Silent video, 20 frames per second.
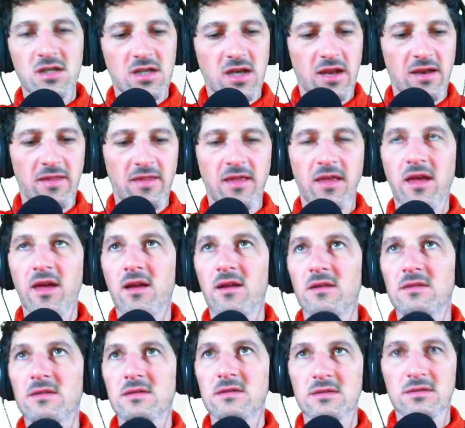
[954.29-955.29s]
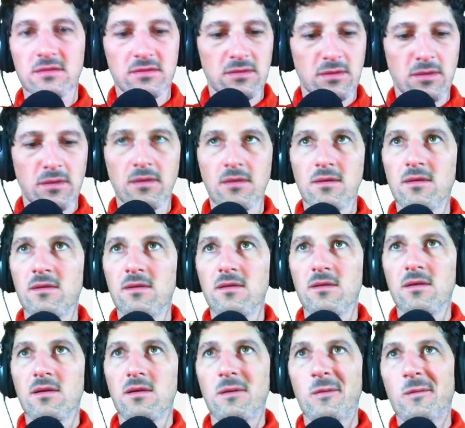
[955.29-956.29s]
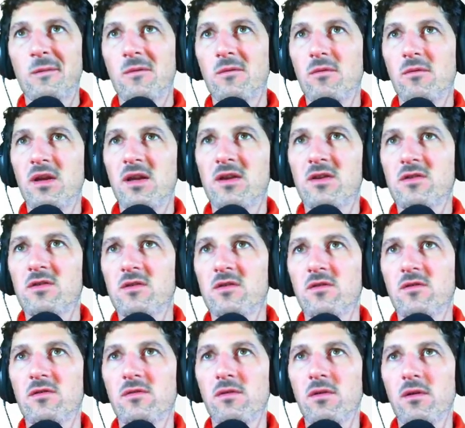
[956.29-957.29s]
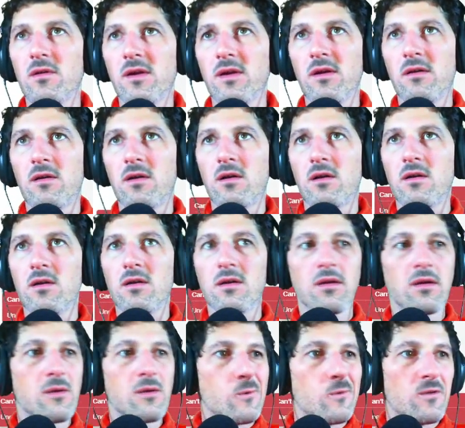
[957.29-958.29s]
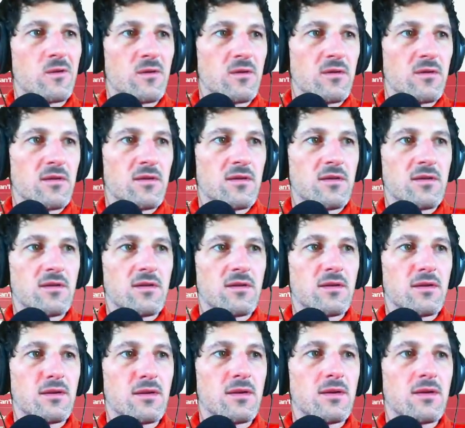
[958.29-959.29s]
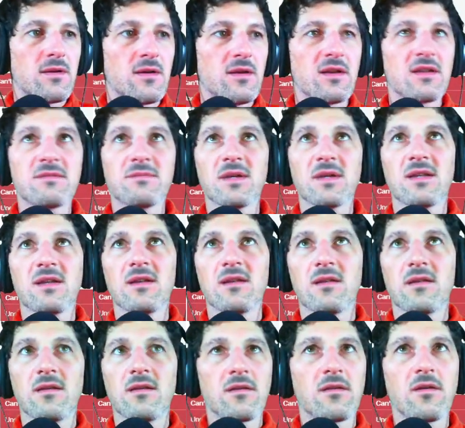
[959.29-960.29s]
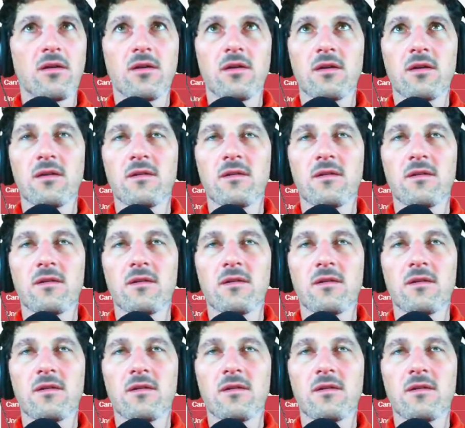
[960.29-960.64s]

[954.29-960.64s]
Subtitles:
anything else, will it throw an error? Unexpected token,